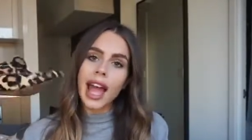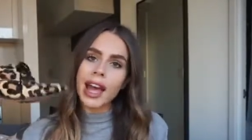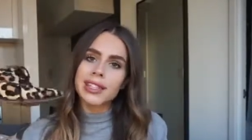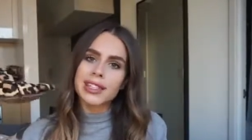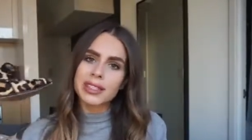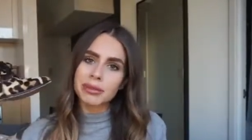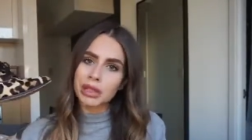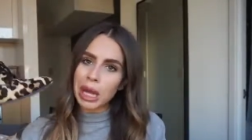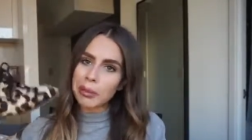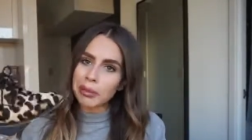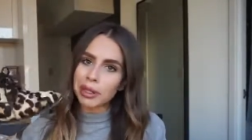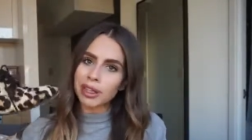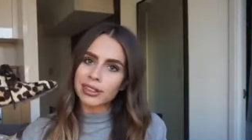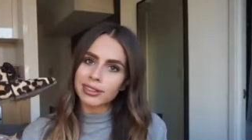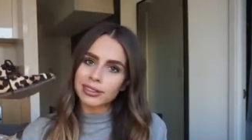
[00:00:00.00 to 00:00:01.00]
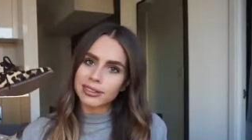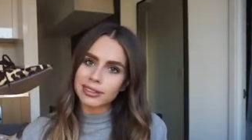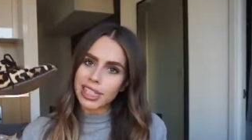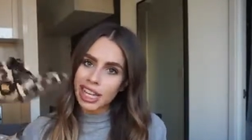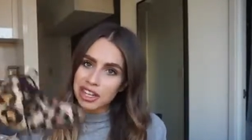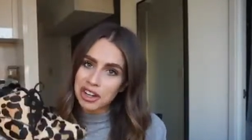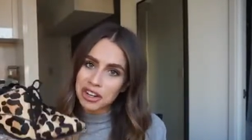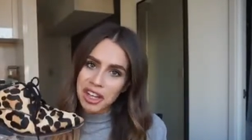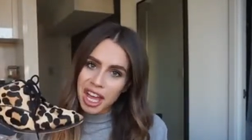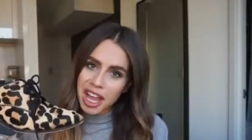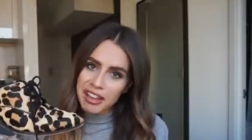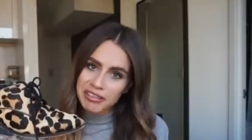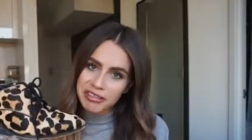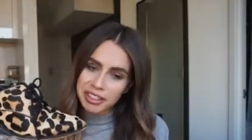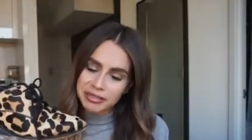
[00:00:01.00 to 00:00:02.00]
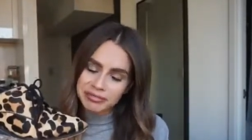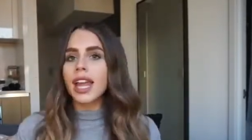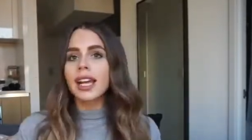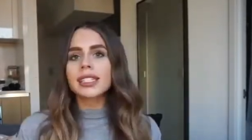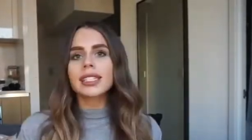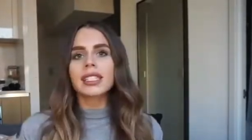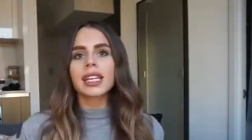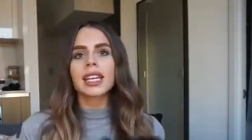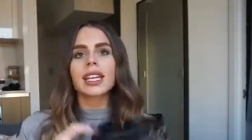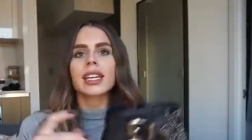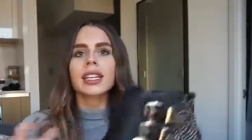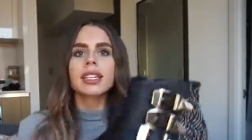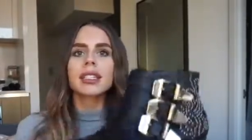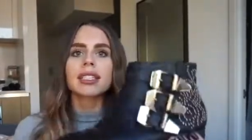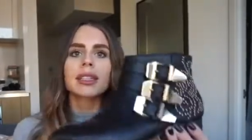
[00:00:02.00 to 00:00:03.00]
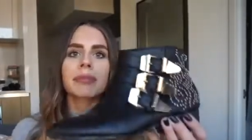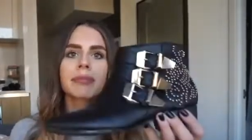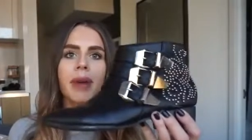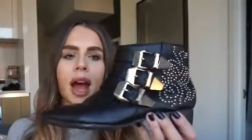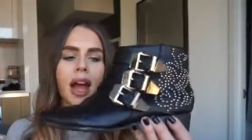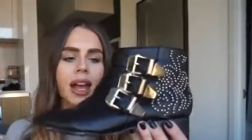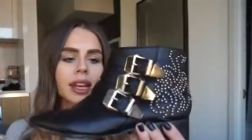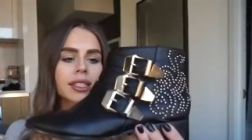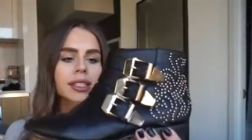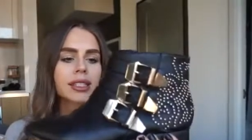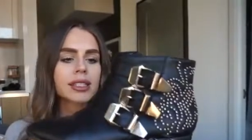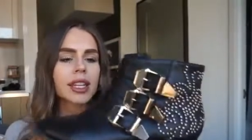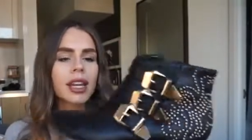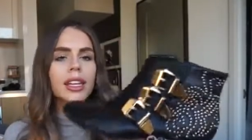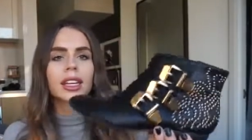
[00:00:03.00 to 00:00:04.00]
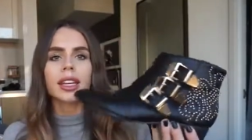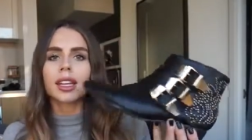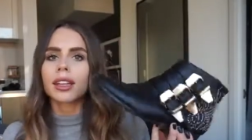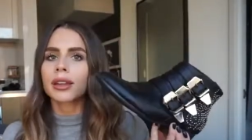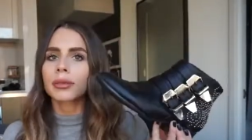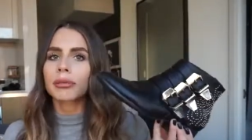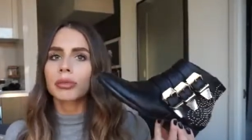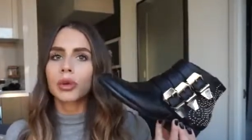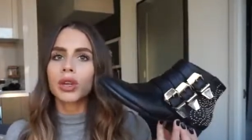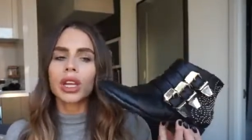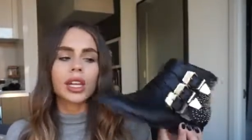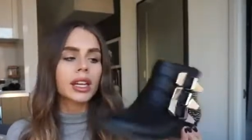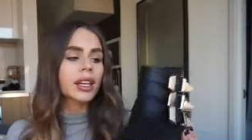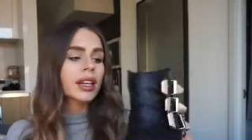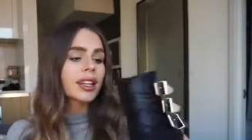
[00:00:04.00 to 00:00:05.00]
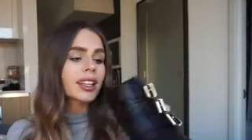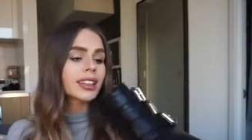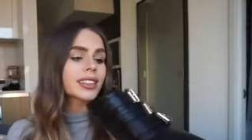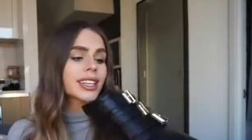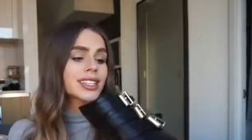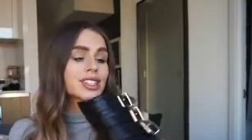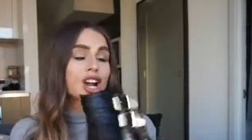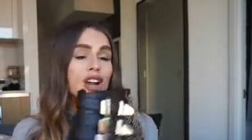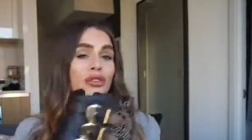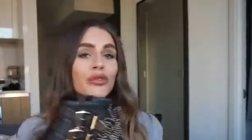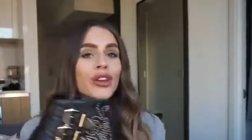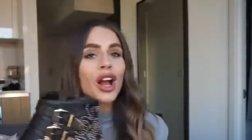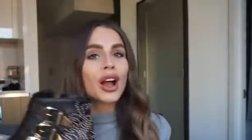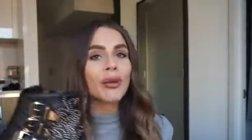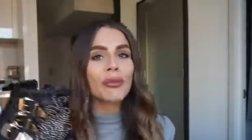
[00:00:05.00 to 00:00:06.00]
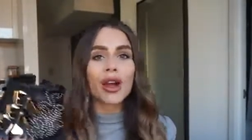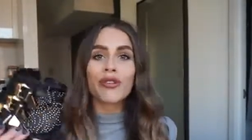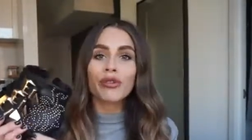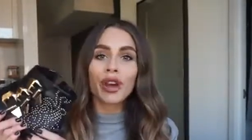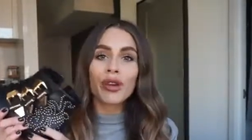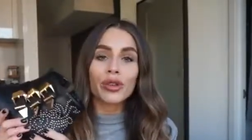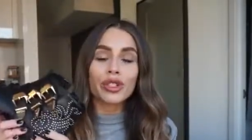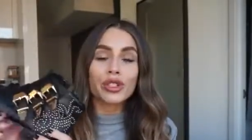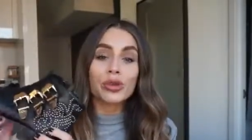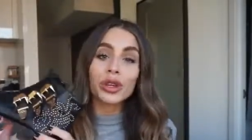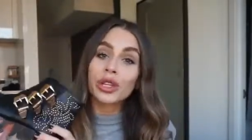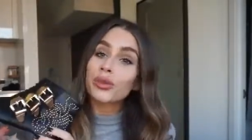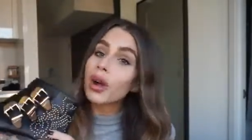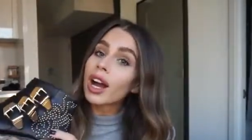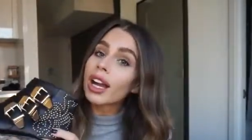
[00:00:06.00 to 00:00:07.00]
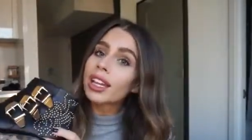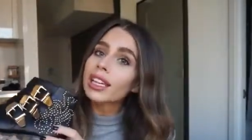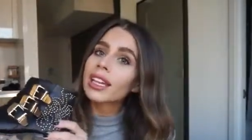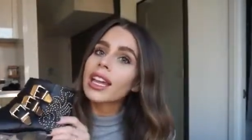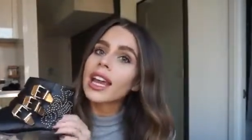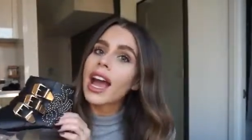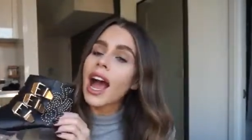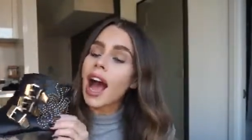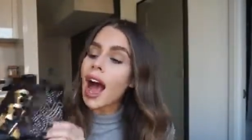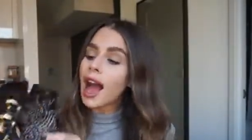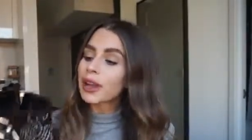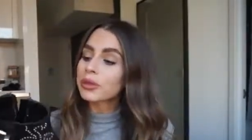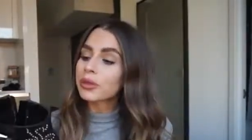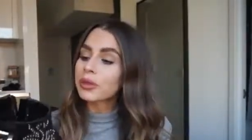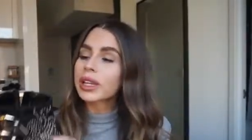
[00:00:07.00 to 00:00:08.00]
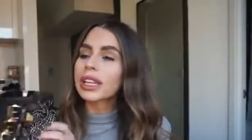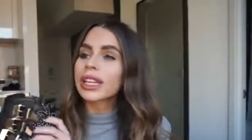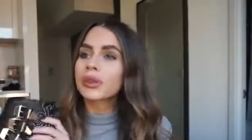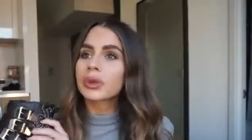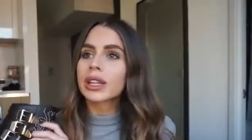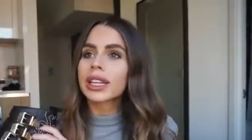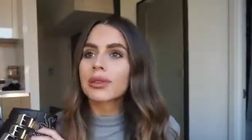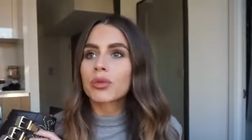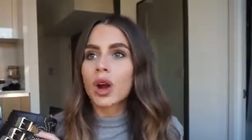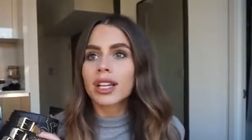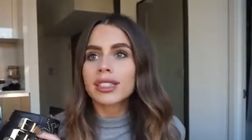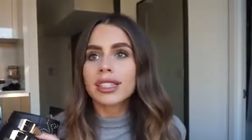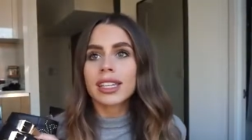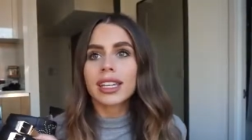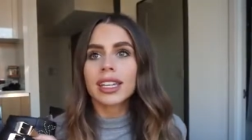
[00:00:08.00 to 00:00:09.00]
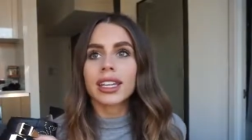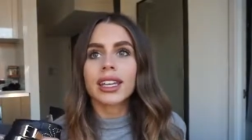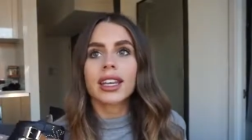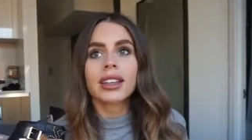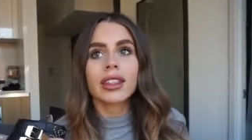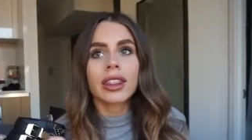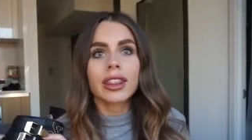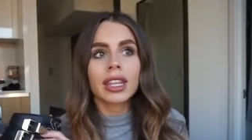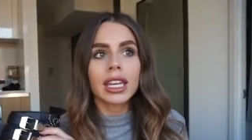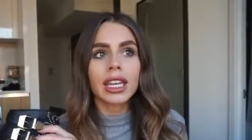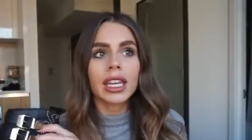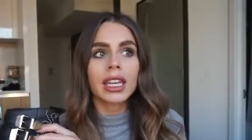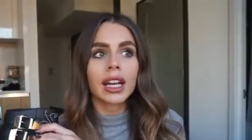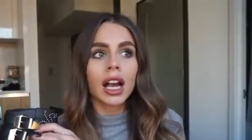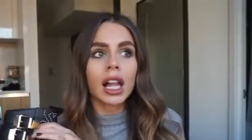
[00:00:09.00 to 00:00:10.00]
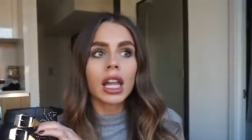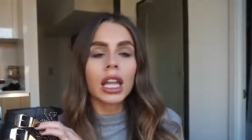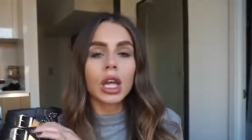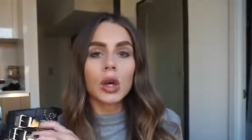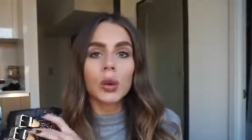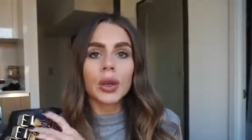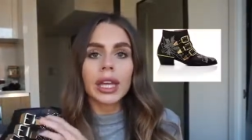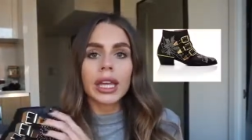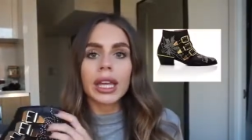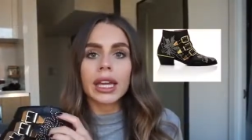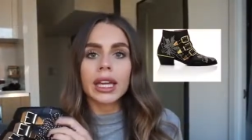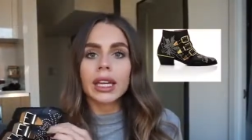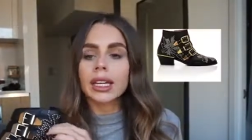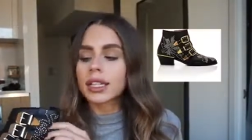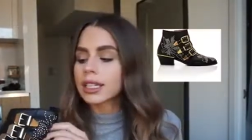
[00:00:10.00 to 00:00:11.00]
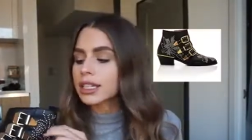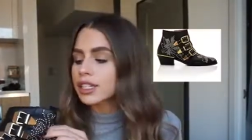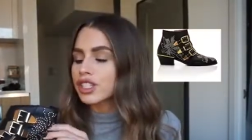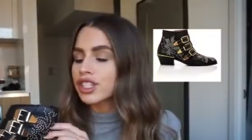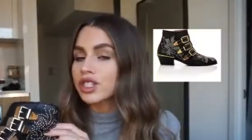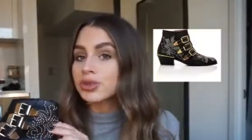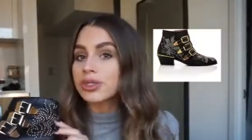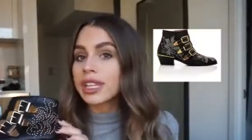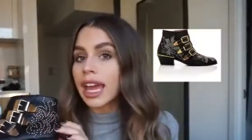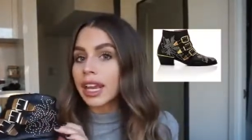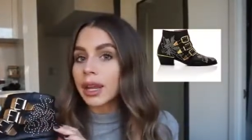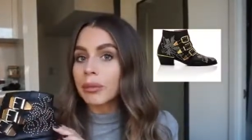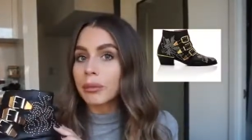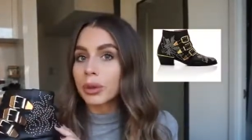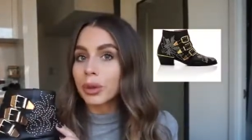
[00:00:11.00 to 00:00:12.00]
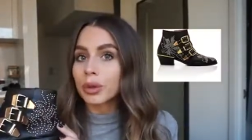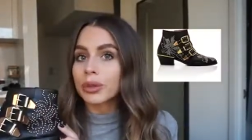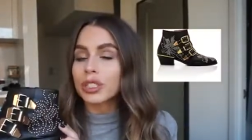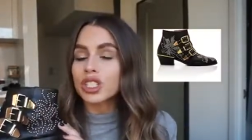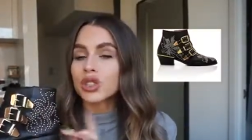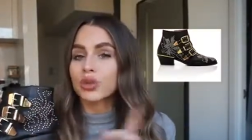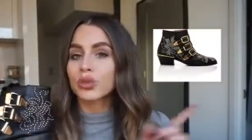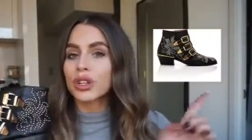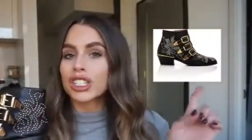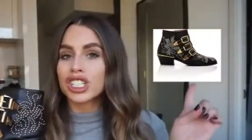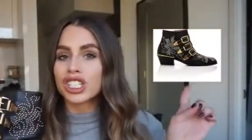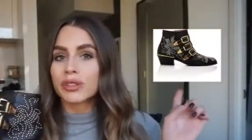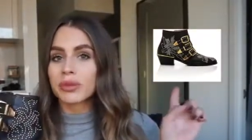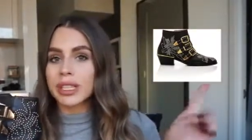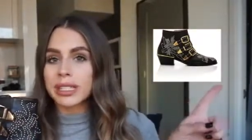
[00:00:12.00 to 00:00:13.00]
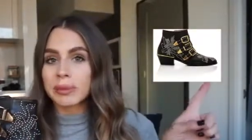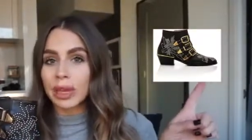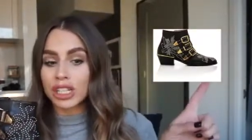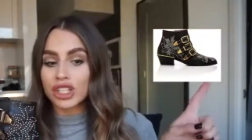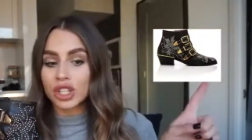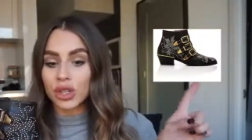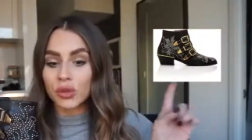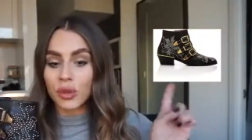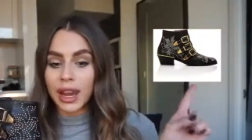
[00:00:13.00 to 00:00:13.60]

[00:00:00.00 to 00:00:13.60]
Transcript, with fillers: add some leopard in your life. Next is my studded booty. These are from Forever 21. I really, really wanted the Chloe Susanna boot, which is pictured